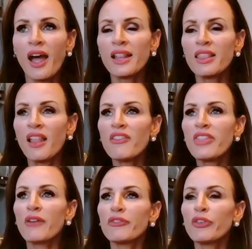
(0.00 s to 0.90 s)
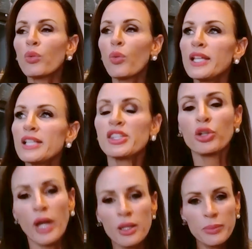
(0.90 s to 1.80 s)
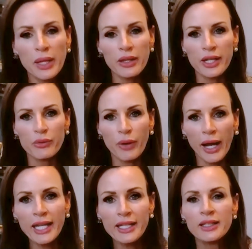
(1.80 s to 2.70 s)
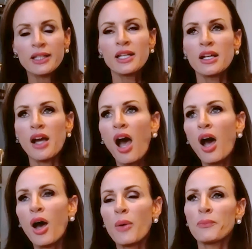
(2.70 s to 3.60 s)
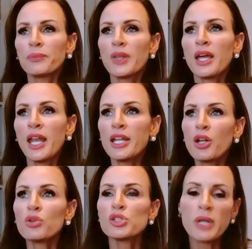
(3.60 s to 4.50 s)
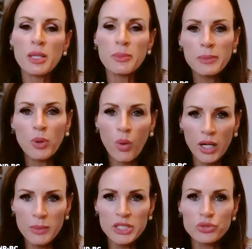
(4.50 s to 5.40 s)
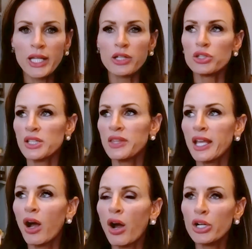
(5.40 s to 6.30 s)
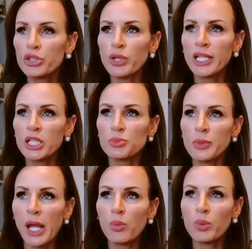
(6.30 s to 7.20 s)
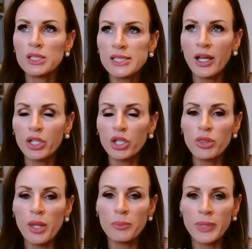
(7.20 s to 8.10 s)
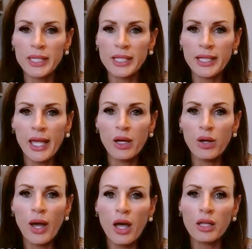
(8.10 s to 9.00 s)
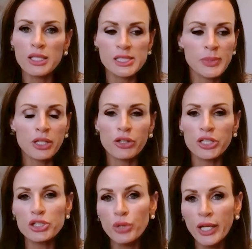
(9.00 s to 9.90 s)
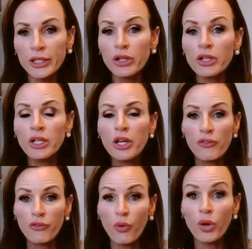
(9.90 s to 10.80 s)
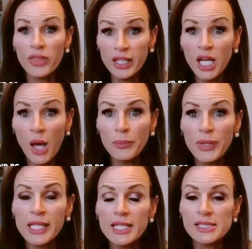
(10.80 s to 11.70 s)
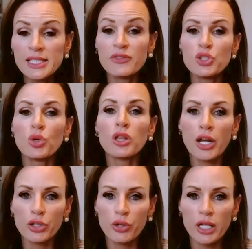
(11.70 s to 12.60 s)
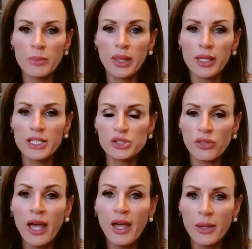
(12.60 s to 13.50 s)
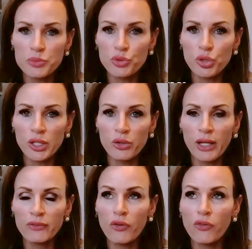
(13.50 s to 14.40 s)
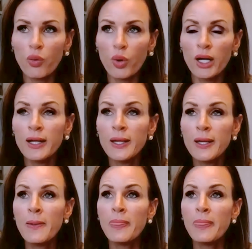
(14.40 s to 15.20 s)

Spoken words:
Yeah, I love that. For one, it's the credibility, right? And I know so many people want to be trainers and they are trainers, but I will tell you that being a KOL, a speaker, and a trainer for the companies gives you a lot of credibility. So that I'm truly grateful for.